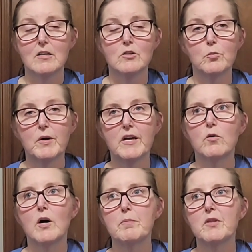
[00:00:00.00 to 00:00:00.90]
So we
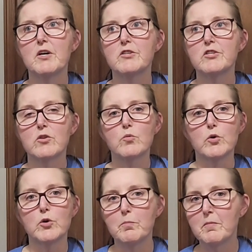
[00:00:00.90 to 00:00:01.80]
go up there to the
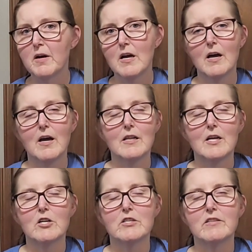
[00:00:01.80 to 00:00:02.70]
room, and
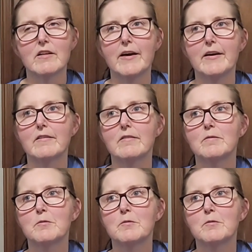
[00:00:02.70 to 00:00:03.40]
there's like...